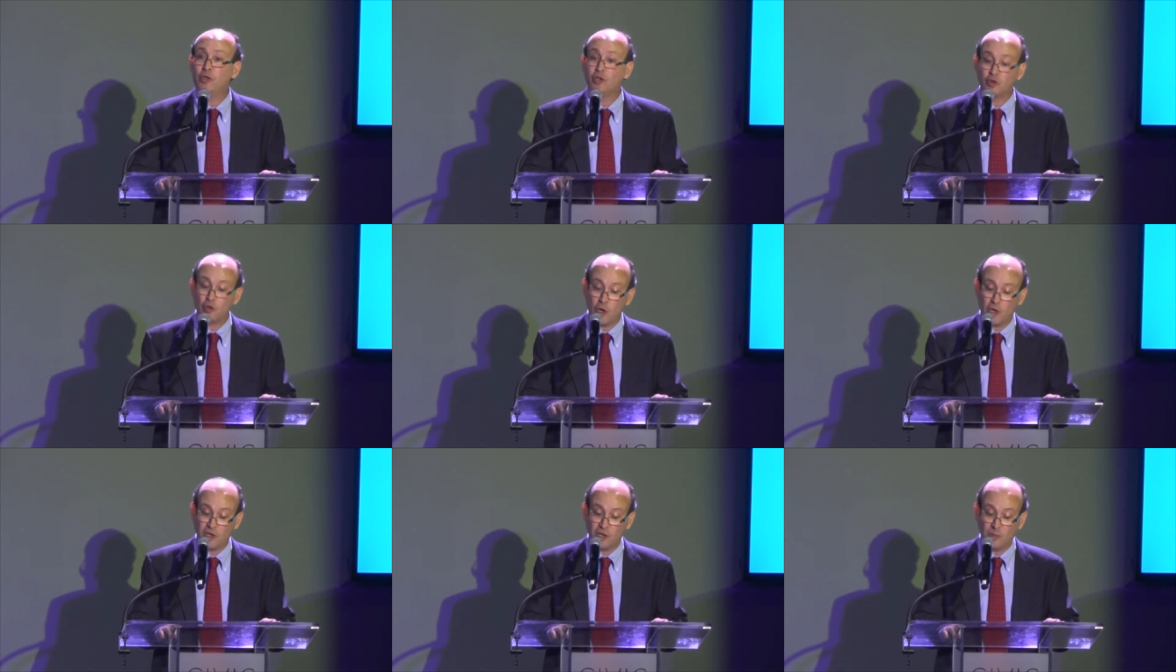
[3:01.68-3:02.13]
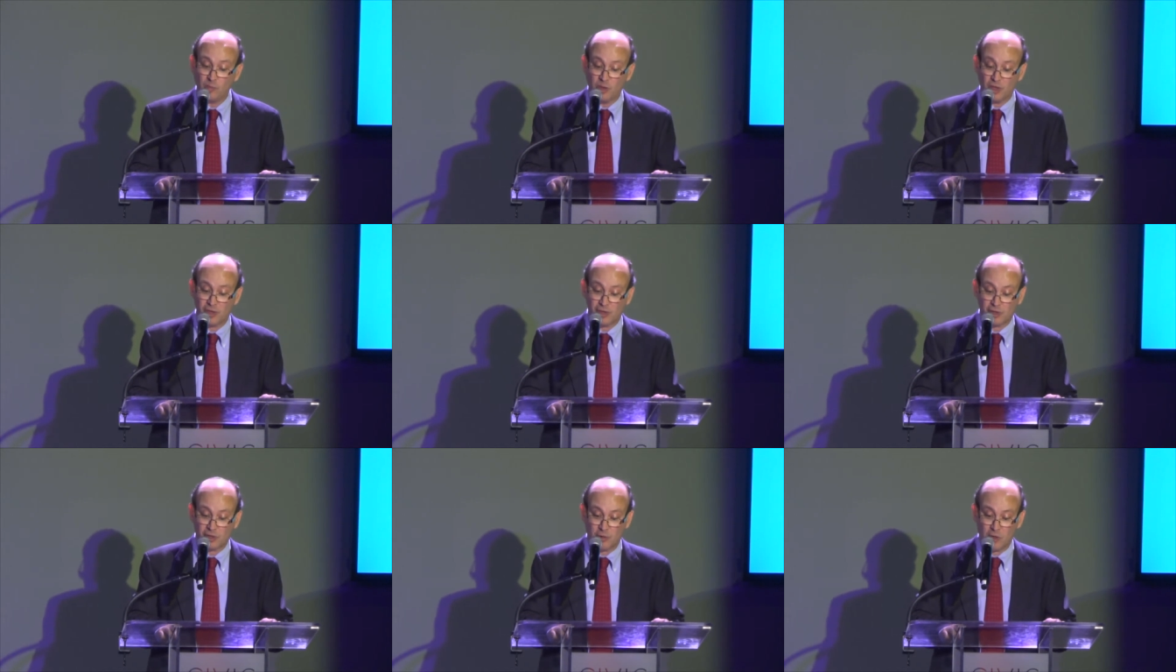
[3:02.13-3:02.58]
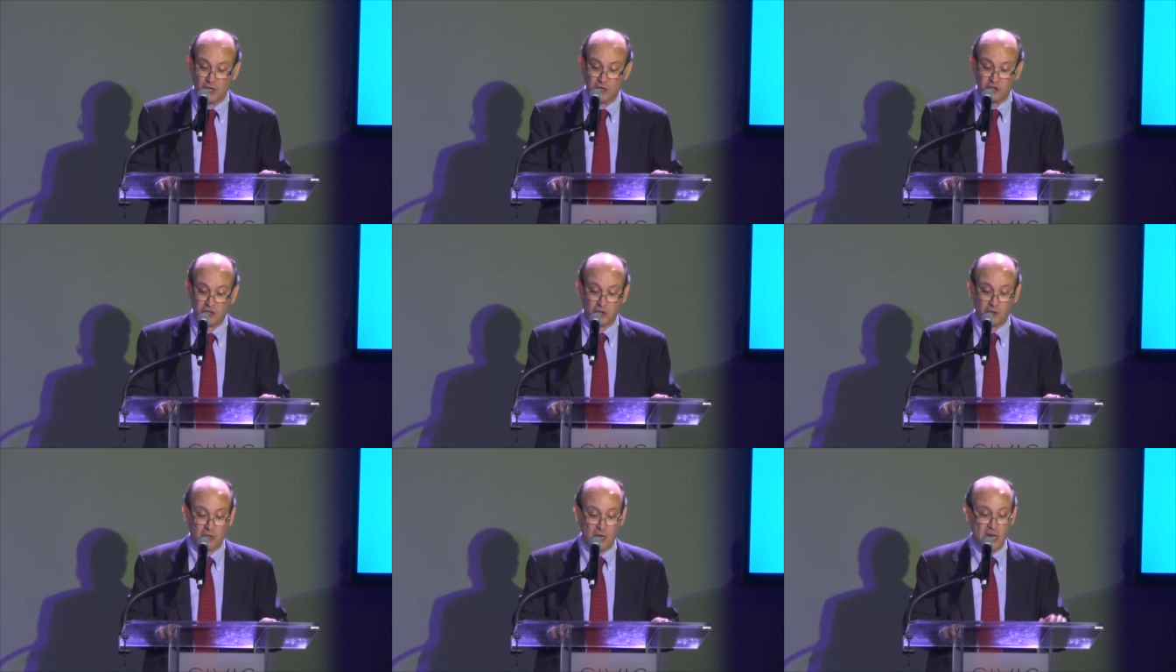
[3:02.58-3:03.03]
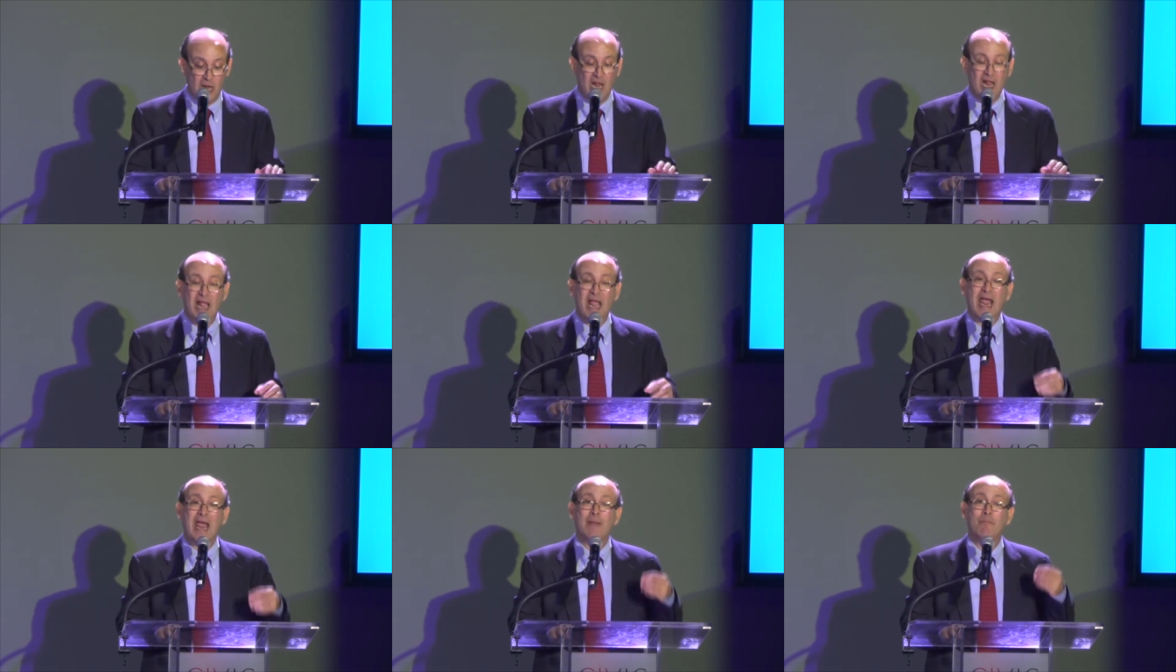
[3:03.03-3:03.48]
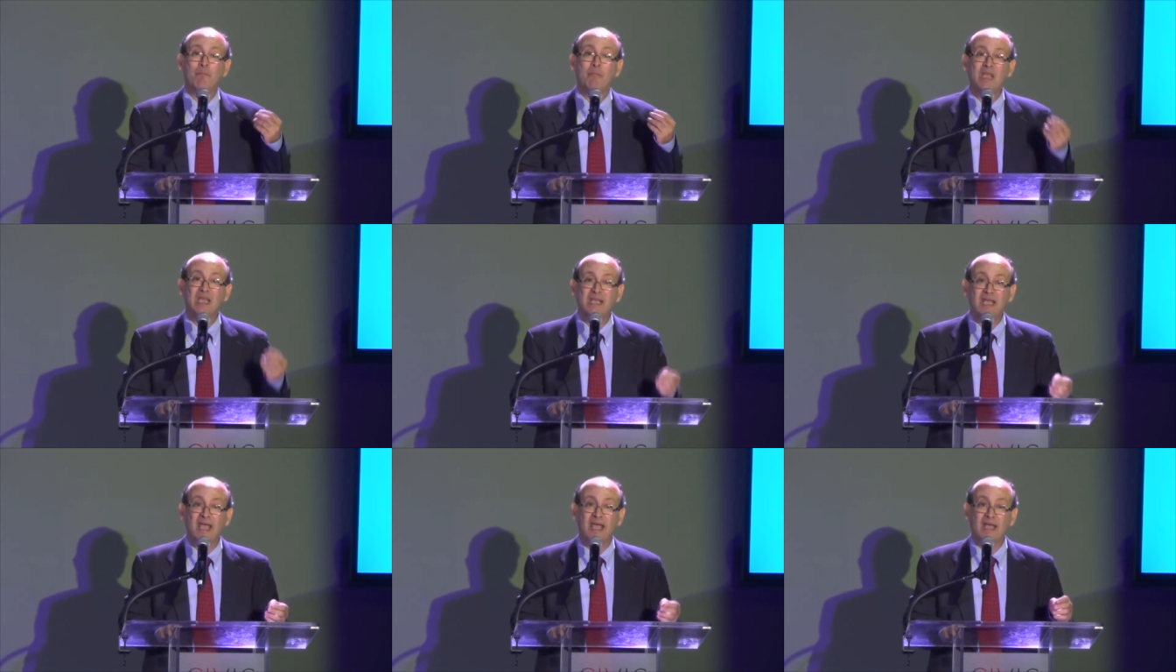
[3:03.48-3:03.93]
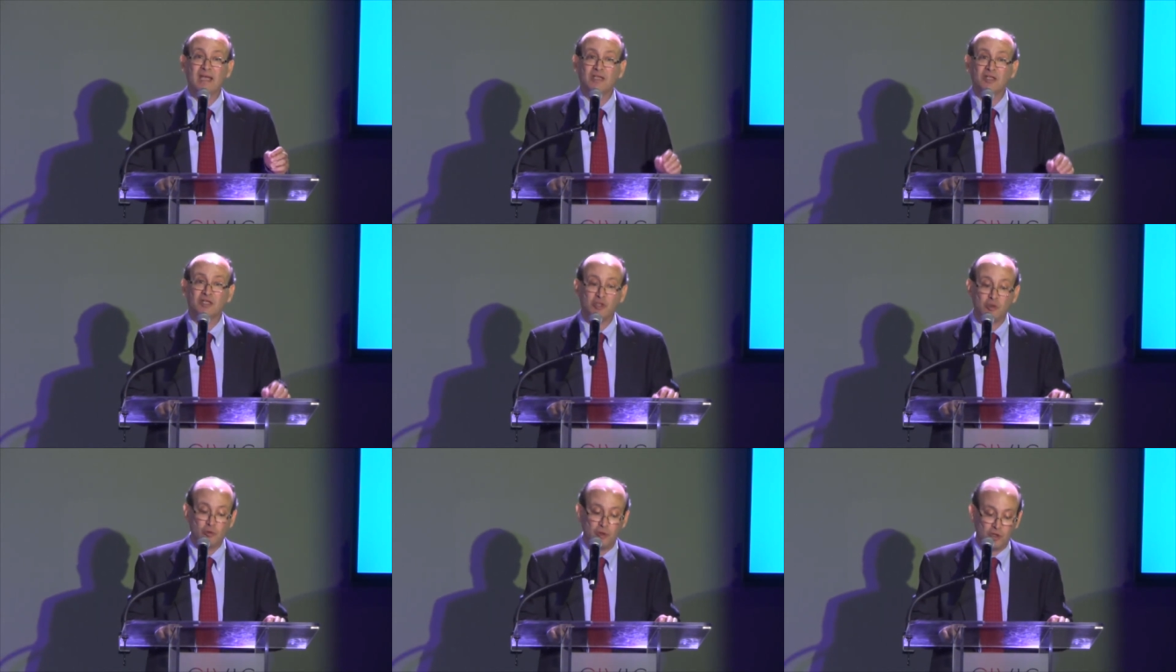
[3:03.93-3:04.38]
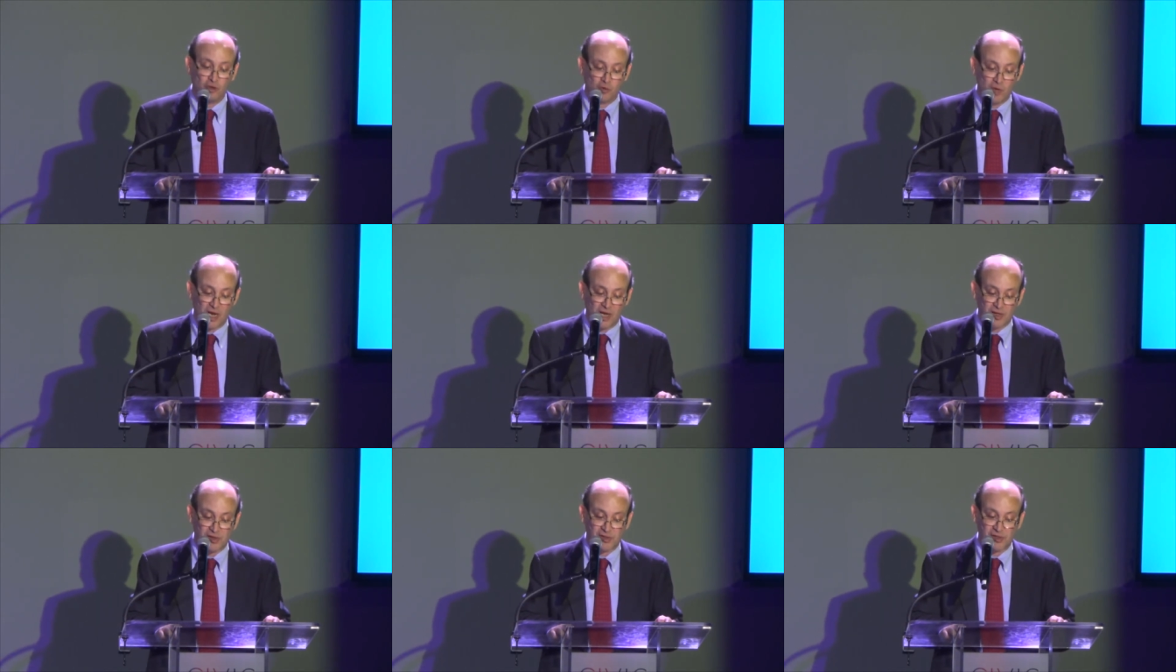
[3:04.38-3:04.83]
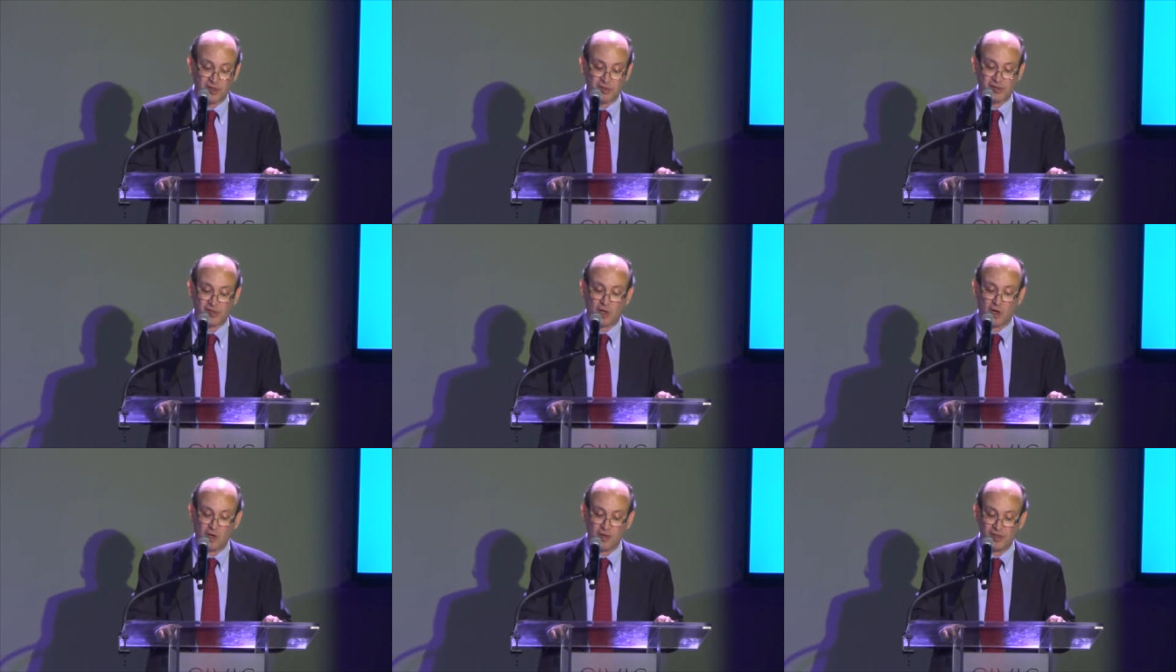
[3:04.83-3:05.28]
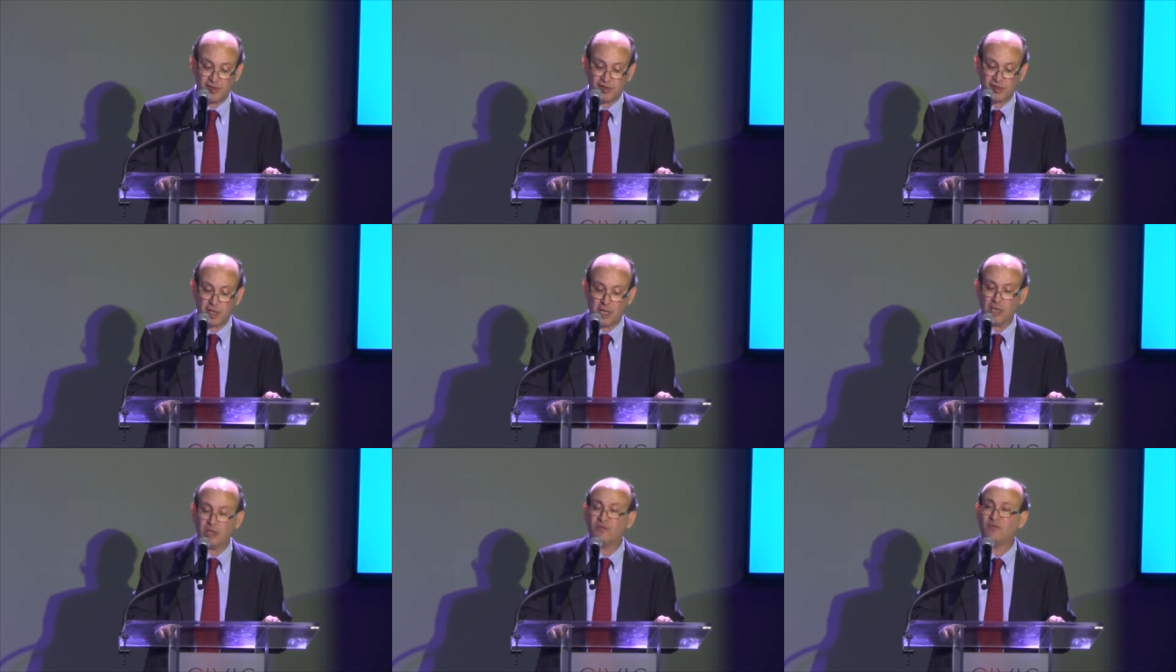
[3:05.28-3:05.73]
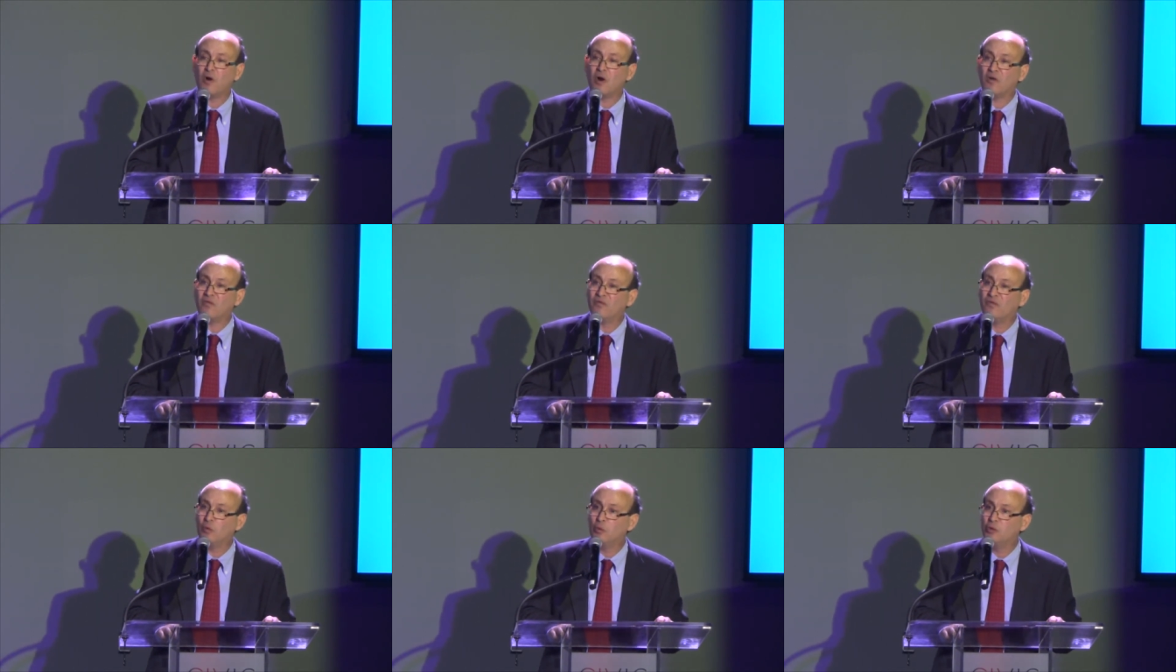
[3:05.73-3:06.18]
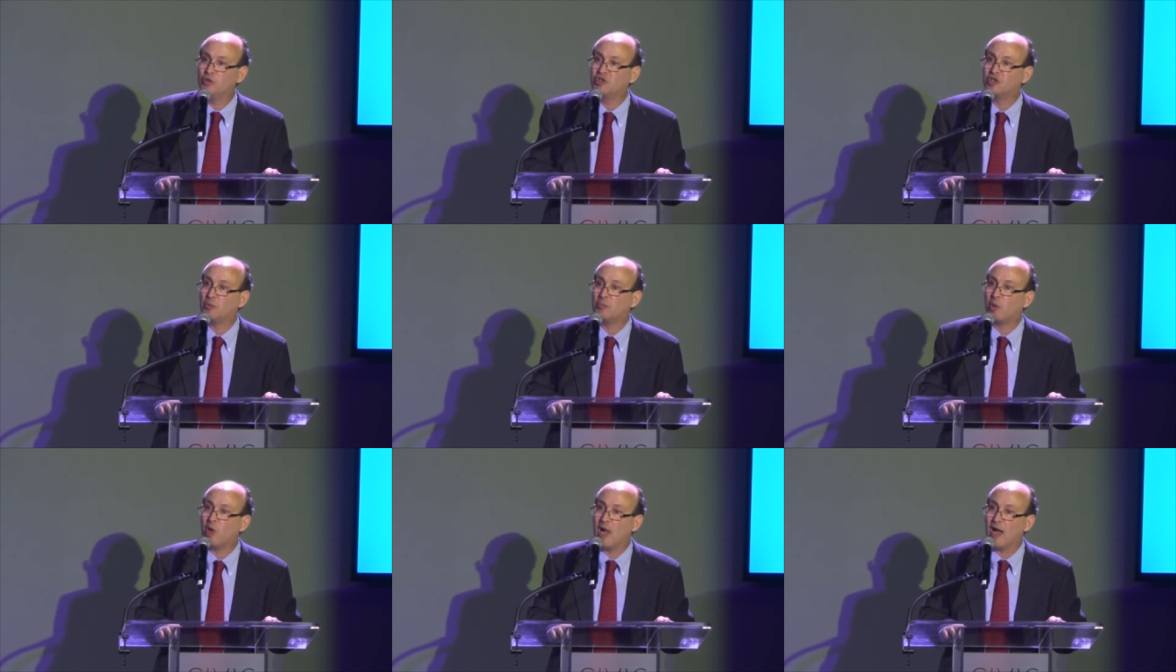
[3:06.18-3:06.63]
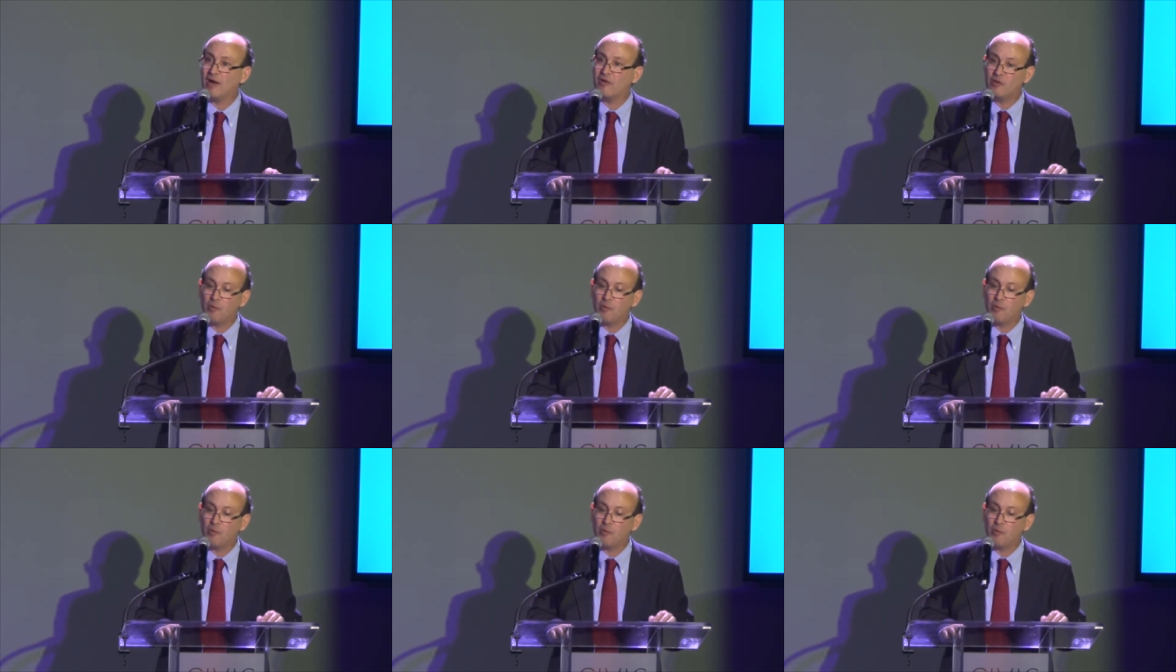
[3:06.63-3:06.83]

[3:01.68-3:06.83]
and Drug Administration and began to address the sorry state of our food supply,